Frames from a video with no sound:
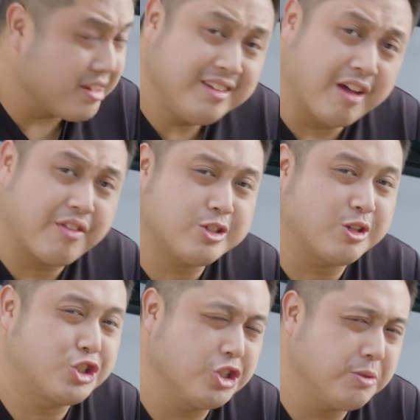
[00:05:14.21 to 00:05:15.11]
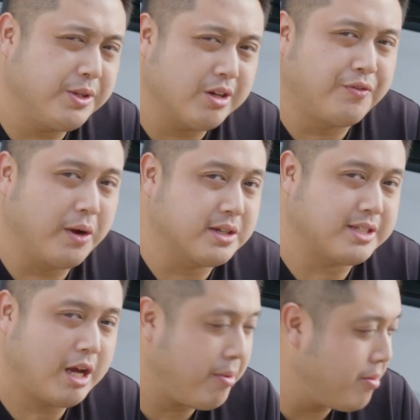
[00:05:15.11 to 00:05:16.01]
Now this one should be your first
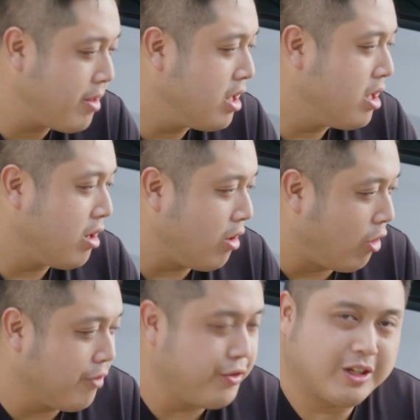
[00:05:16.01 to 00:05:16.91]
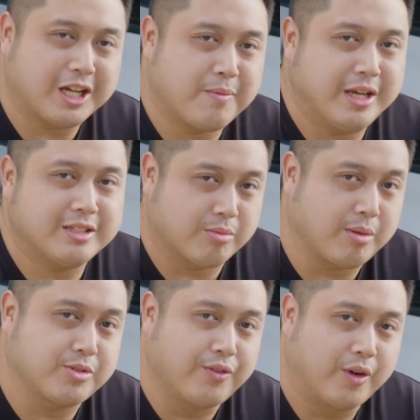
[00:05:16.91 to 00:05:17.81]
step, or if you're like me,
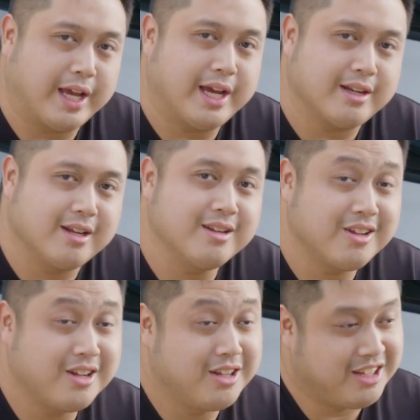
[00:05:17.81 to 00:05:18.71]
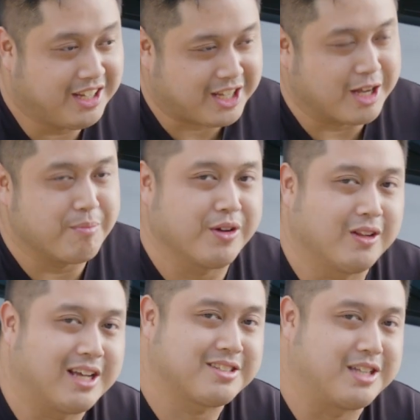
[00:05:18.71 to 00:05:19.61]
sometimes you forget, it can be your
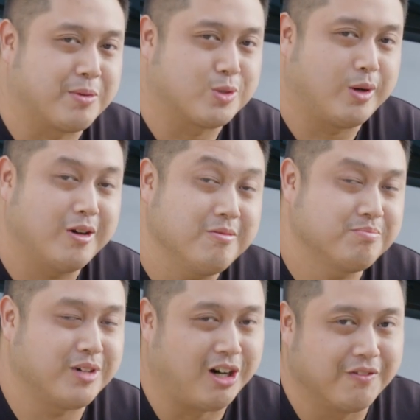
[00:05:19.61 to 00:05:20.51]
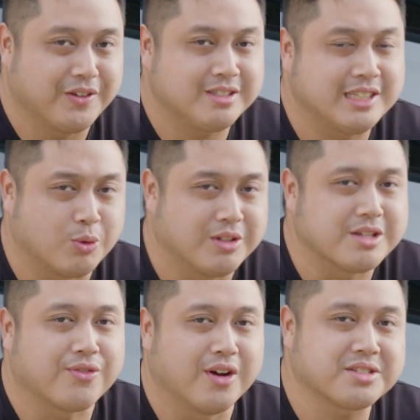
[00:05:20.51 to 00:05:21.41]
last step as well. But obviously doing
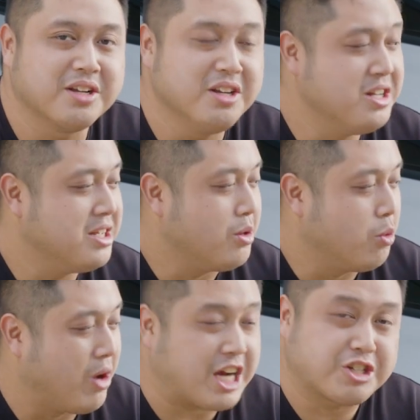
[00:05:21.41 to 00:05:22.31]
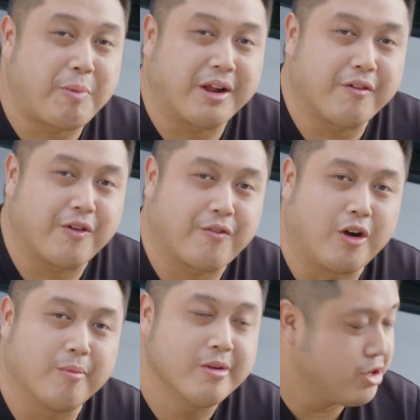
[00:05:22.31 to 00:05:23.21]
this first will actually benefit
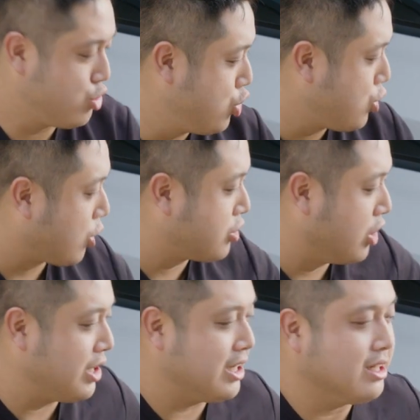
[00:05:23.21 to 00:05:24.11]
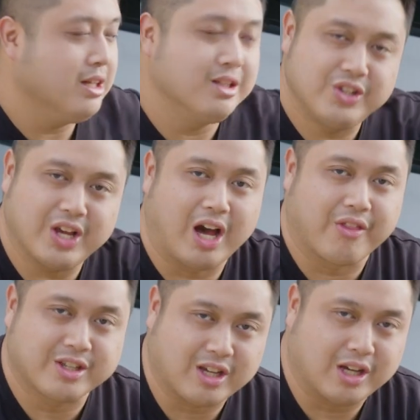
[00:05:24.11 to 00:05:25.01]
from you not dirtying the
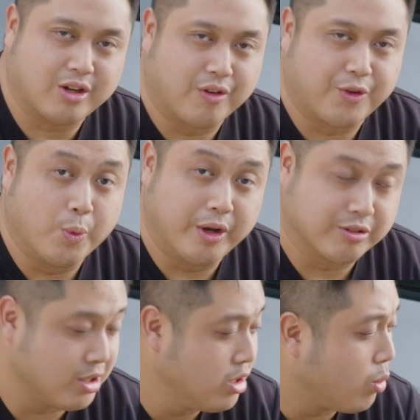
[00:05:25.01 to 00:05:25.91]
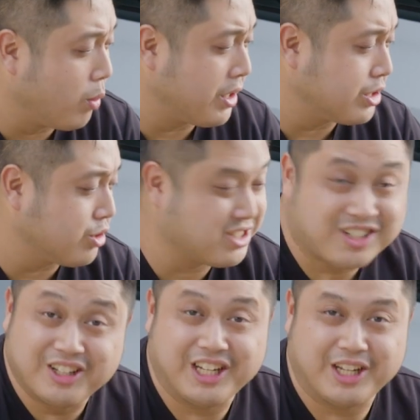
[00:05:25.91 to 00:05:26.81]
other side of your wheels. What we're gonna do is
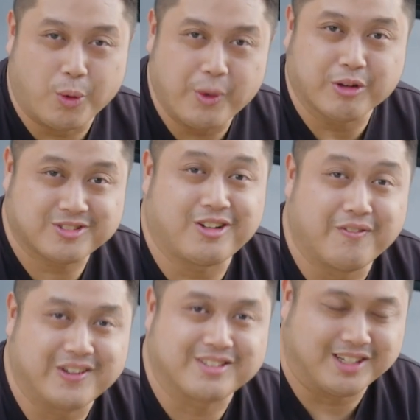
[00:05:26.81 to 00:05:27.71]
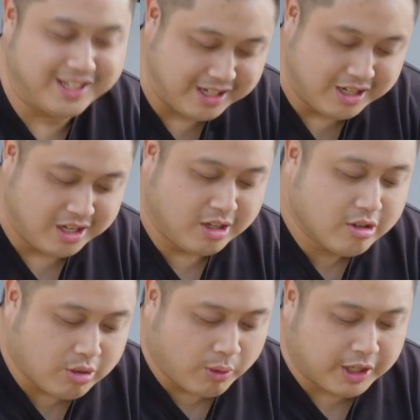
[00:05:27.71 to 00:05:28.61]
cleaning your wheels, obviously.
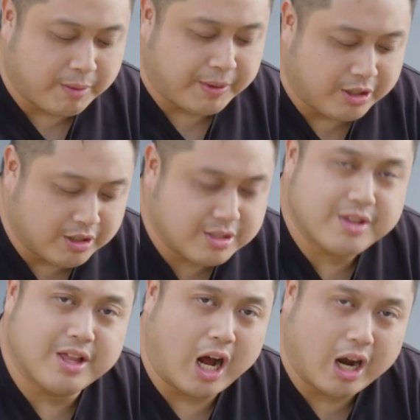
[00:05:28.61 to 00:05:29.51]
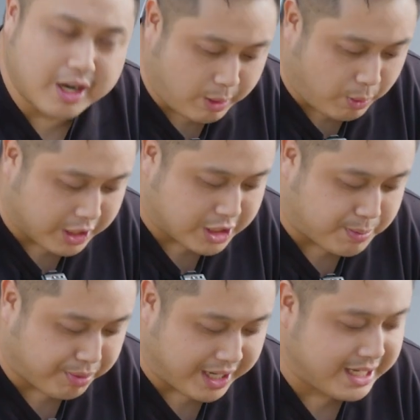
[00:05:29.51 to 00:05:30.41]
So we're gonna be using the iron and we're gonna
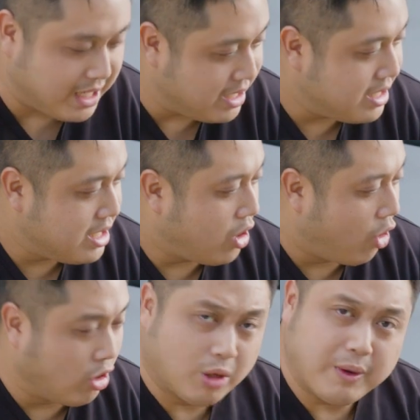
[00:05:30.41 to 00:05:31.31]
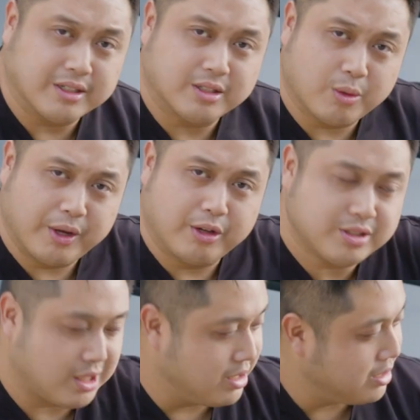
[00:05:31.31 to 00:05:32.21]
spray it all around the
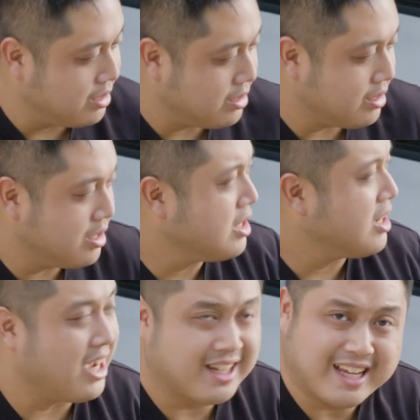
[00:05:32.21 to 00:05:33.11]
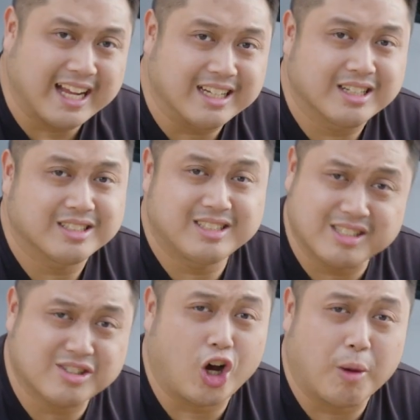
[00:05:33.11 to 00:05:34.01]
wheels. Again, this
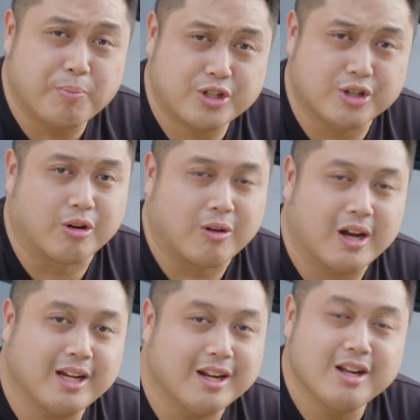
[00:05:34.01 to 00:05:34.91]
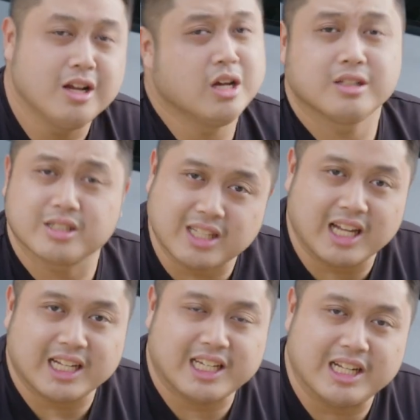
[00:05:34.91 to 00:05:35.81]
is optional, right? The
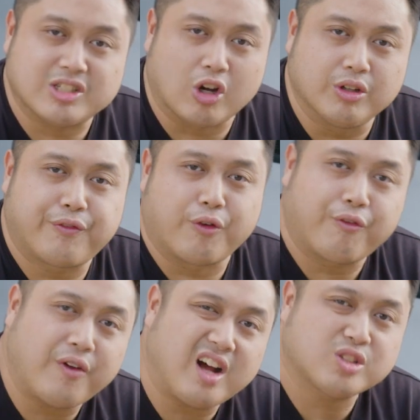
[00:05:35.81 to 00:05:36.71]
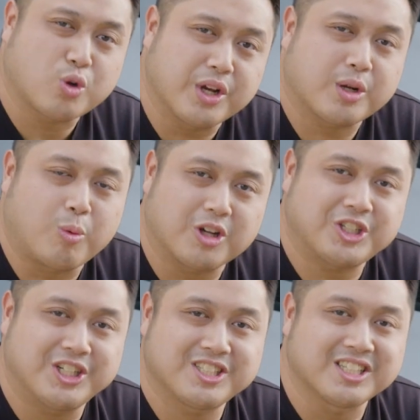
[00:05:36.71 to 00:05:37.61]
starter kit is only for fast, quick
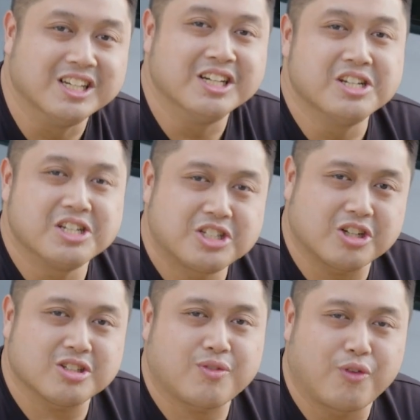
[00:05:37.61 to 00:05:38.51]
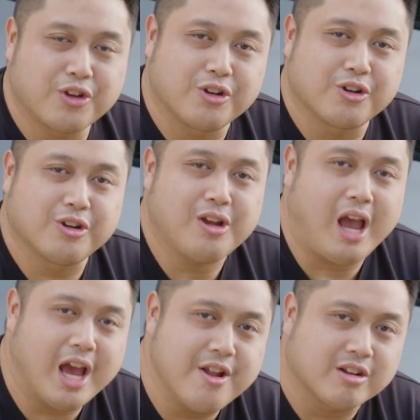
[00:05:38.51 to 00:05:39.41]
washes, just for you
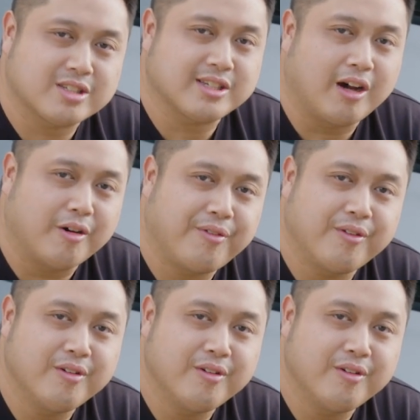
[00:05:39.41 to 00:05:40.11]
and yourself.